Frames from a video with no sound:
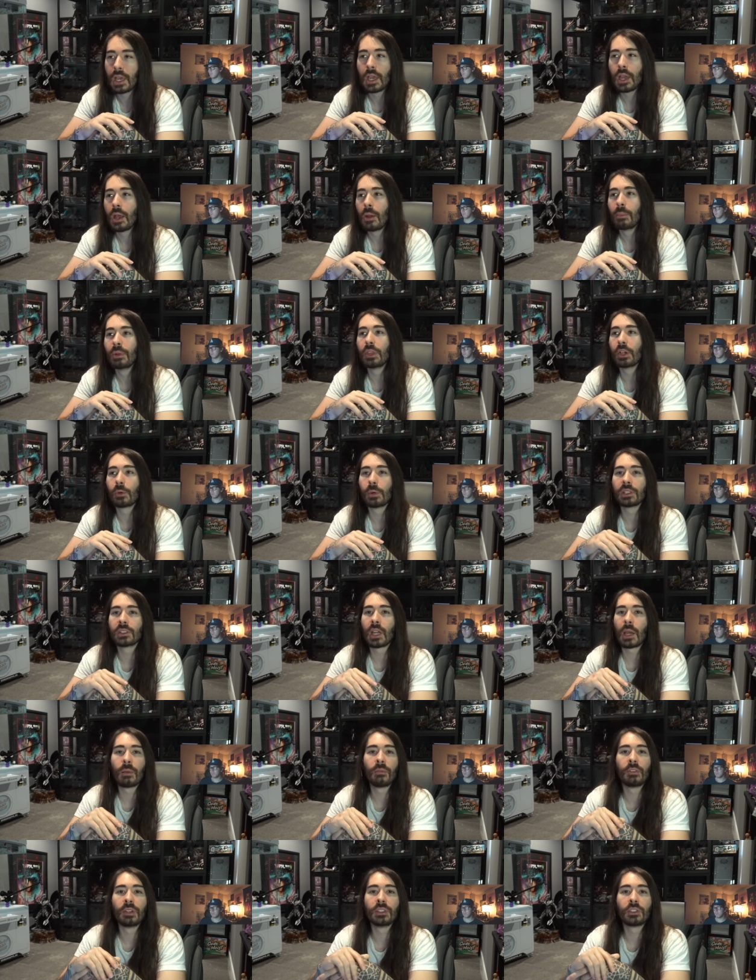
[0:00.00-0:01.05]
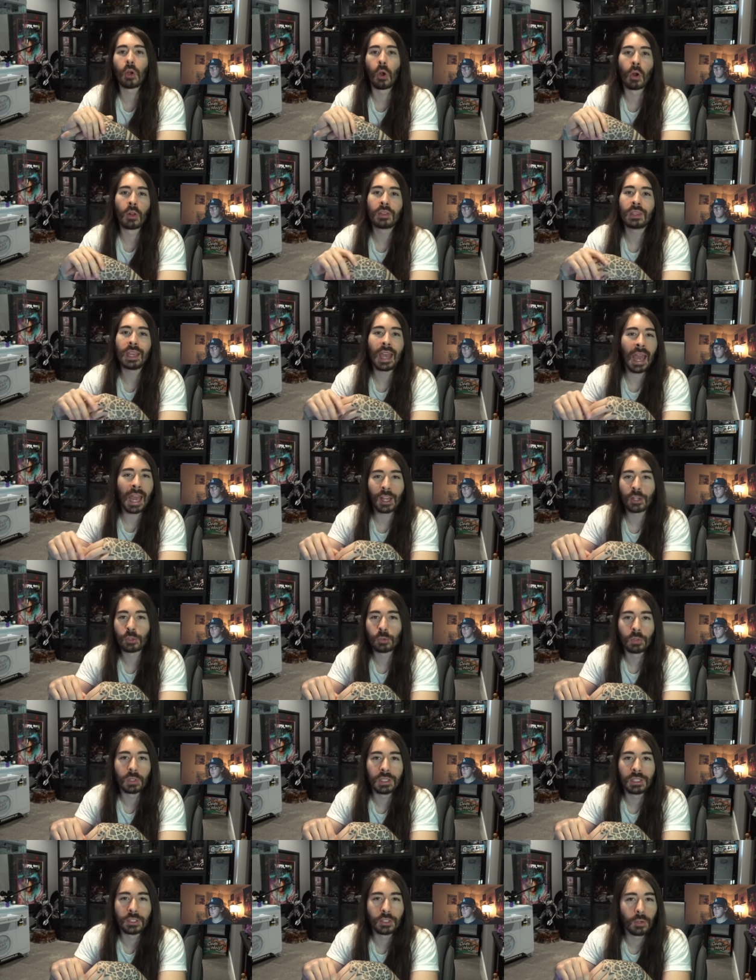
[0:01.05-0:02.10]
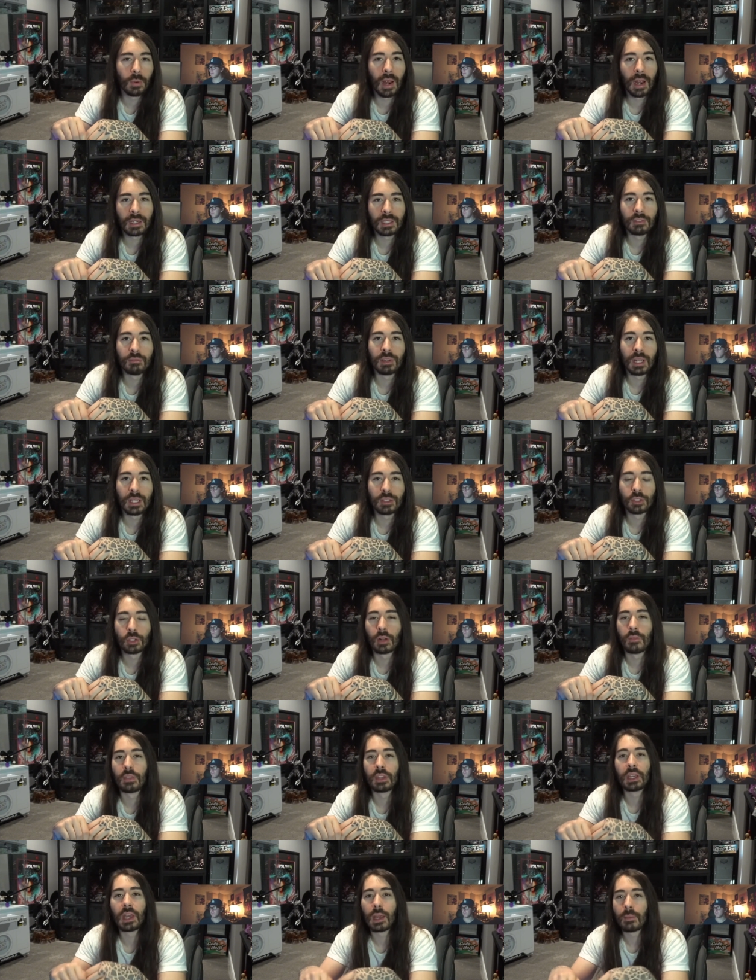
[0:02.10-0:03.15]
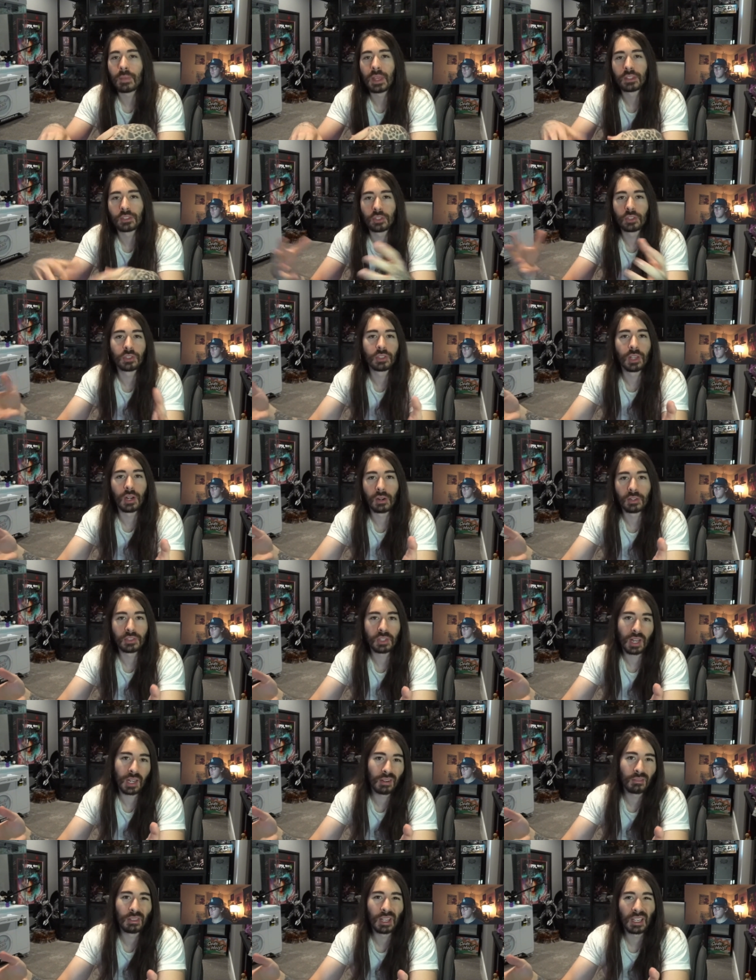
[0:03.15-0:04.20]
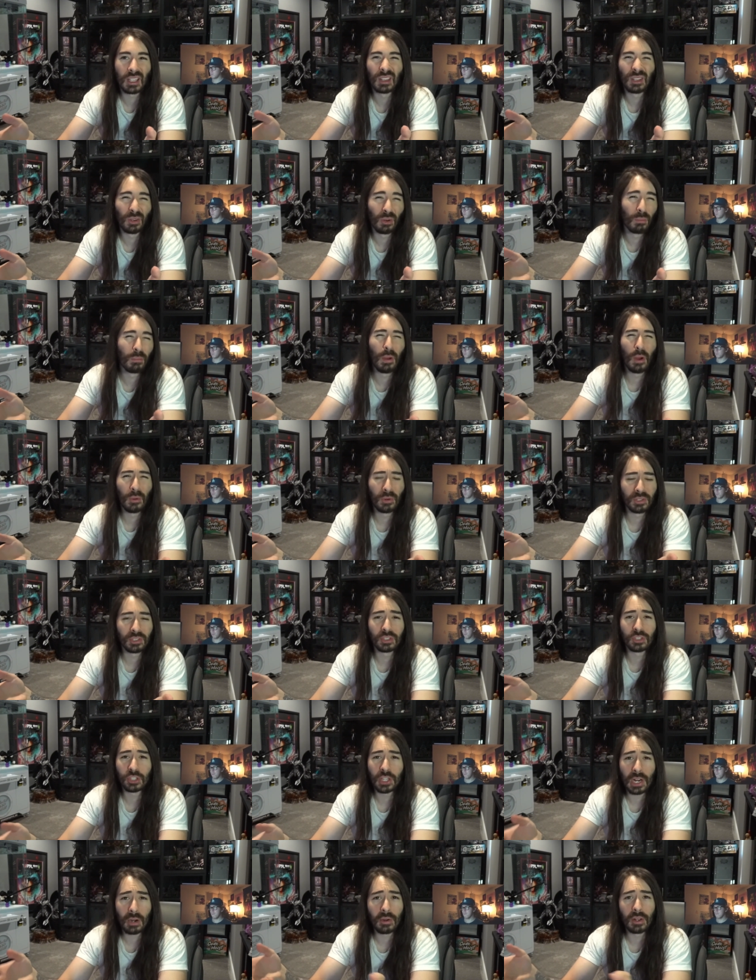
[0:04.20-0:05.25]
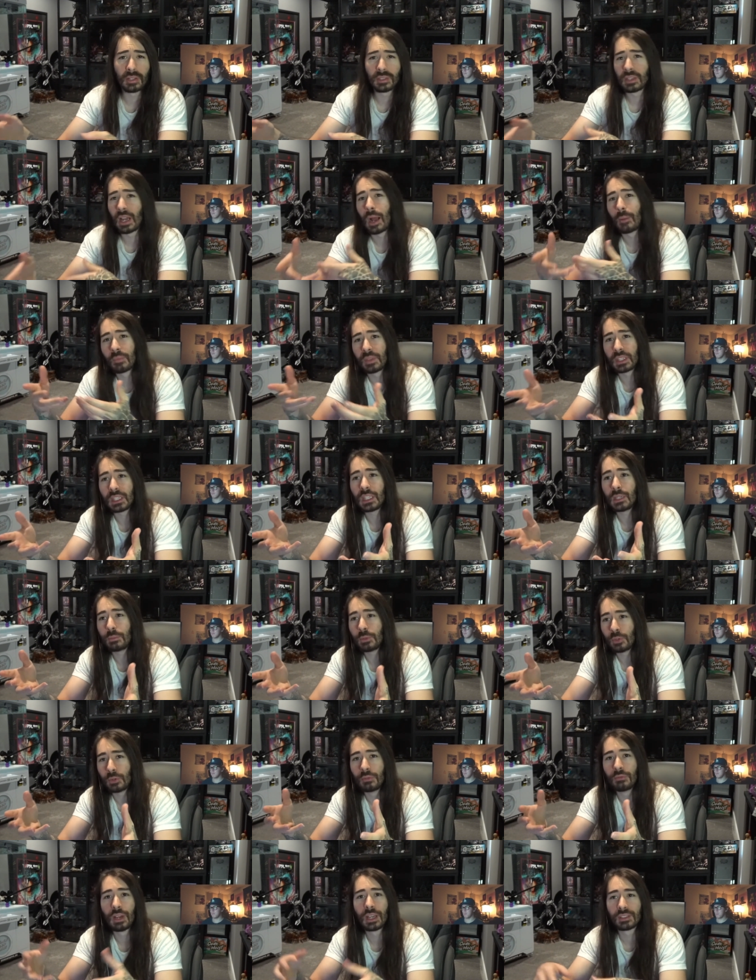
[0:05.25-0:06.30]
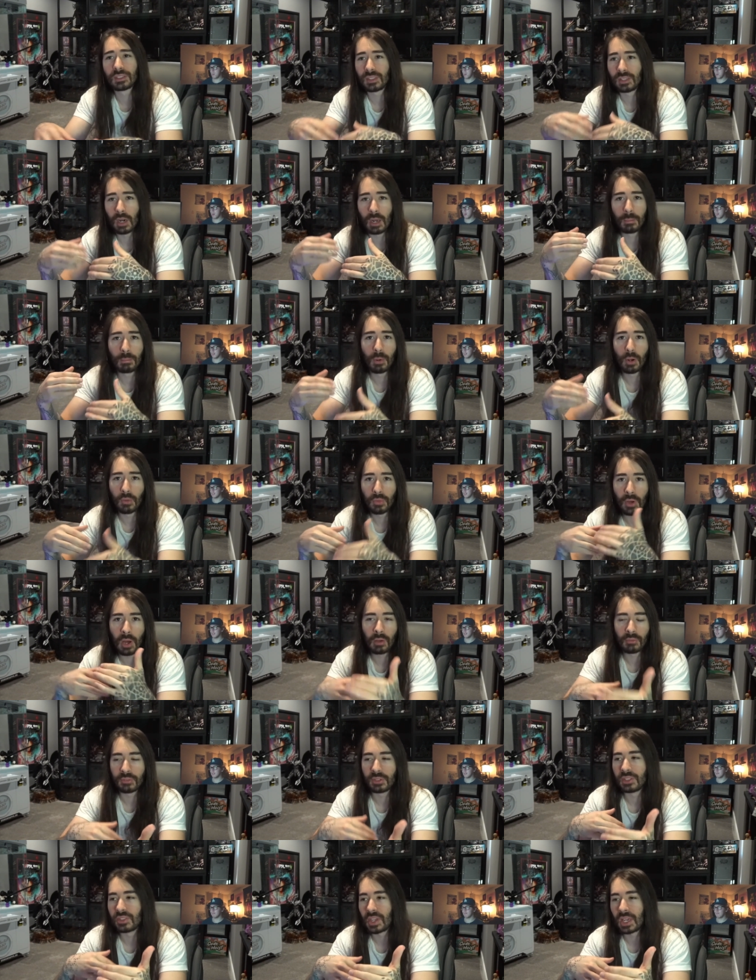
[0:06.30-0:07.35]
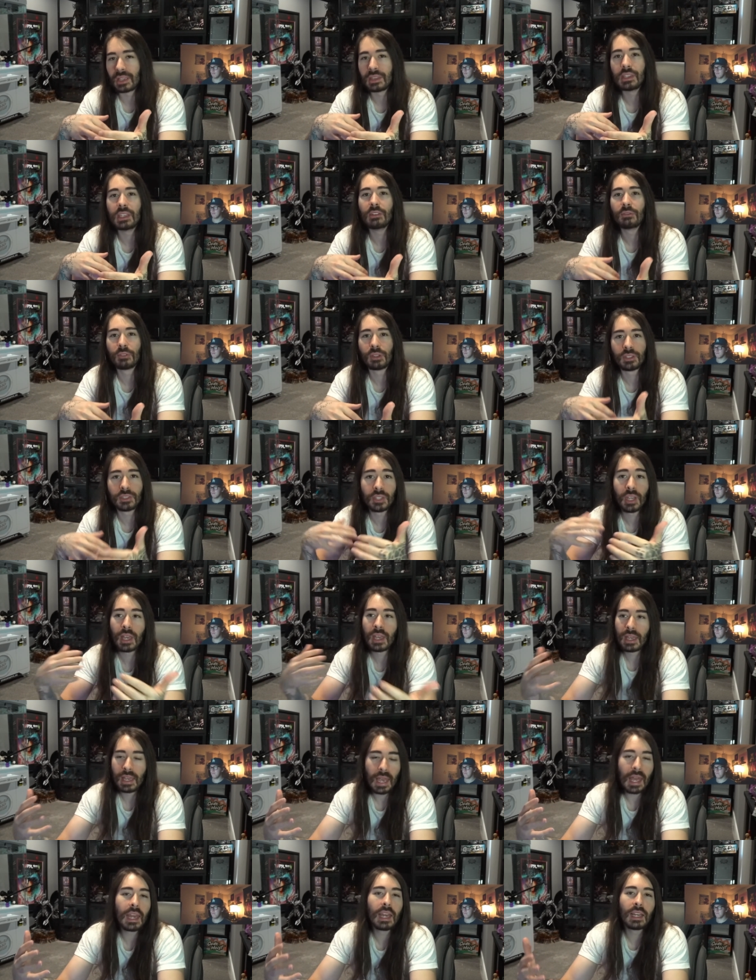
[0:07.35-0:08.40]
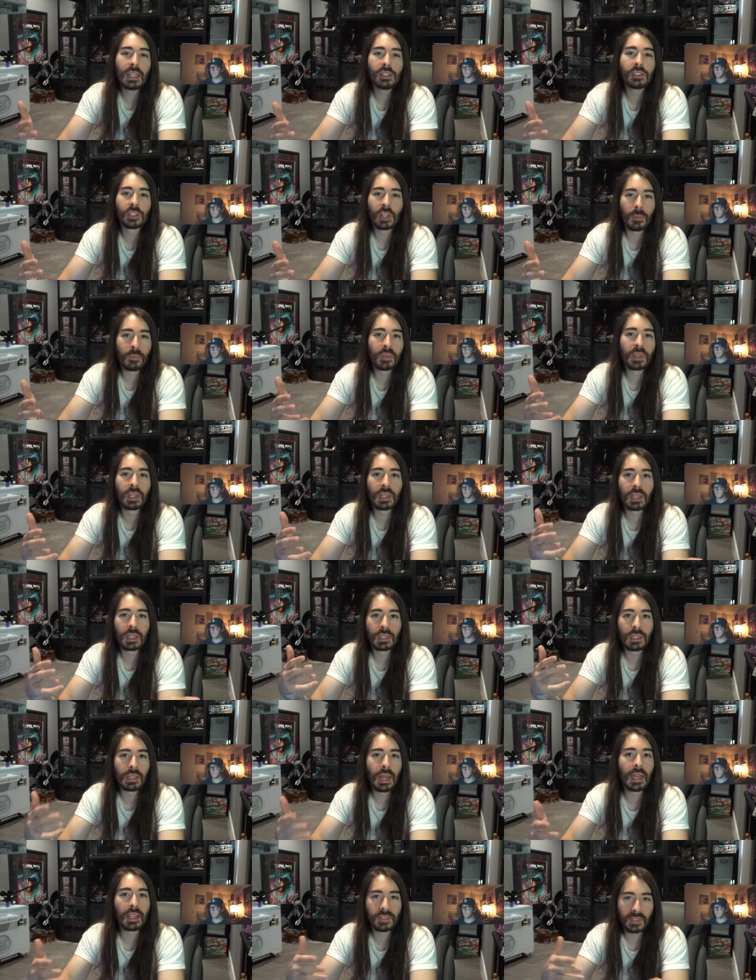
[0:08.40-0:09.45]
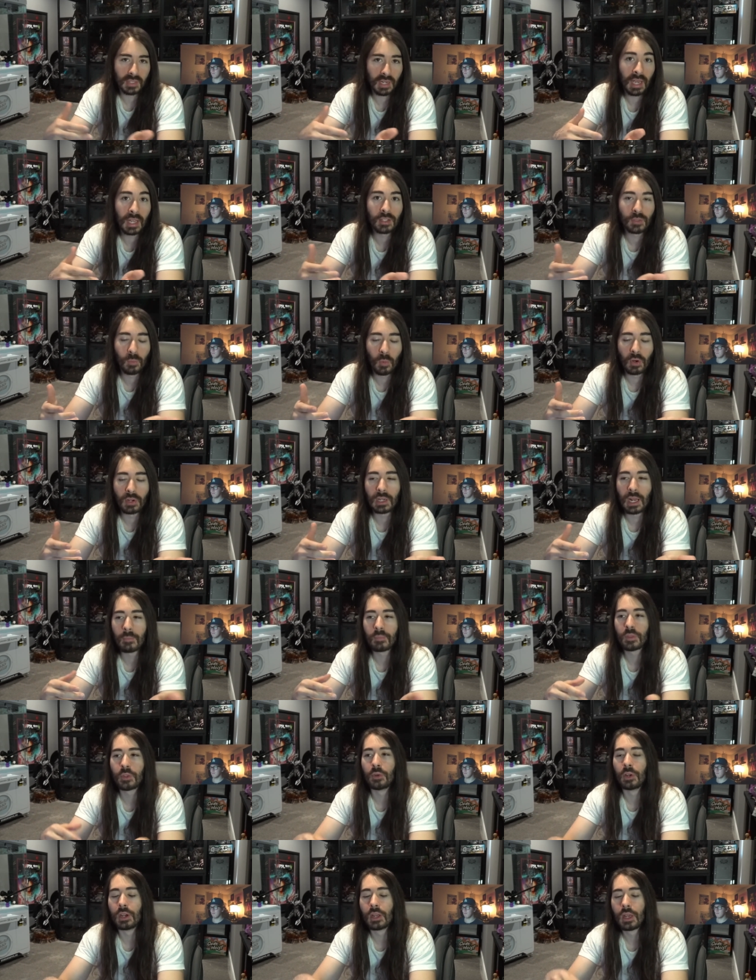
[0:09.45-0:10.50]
But the quick time events aren't the actual interactive nature of the game. That's just there as kind of like a little bonus, a cherry on top to keep you invested on both offense and defense. And it is something nice. It adds more depth to it.